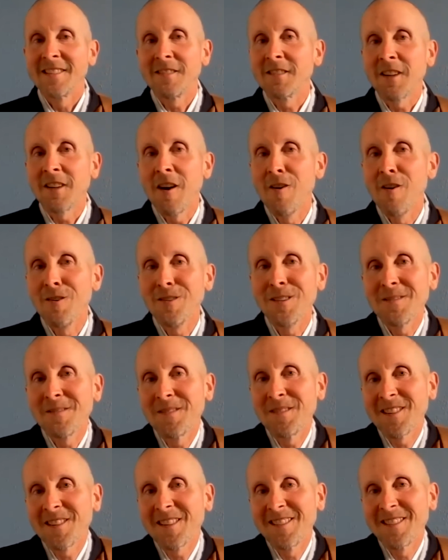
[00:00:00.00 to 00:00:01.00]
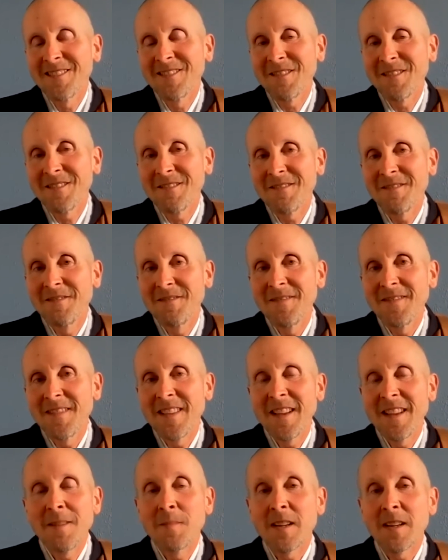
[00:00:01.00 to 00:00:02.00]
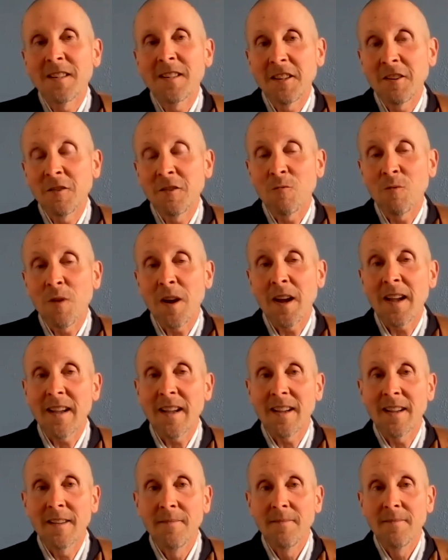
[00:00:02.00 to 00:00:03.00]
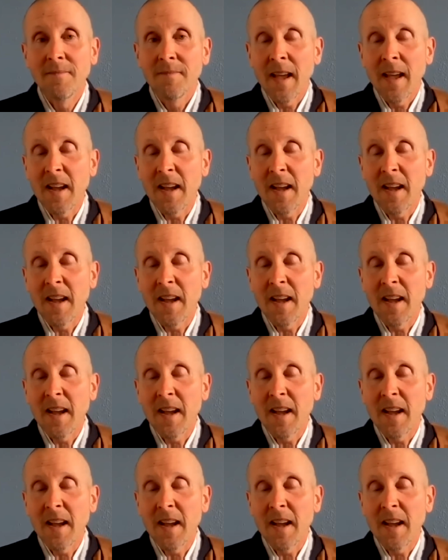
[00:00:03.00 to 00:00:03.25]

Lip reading: So it's a whole different sort of image in a way,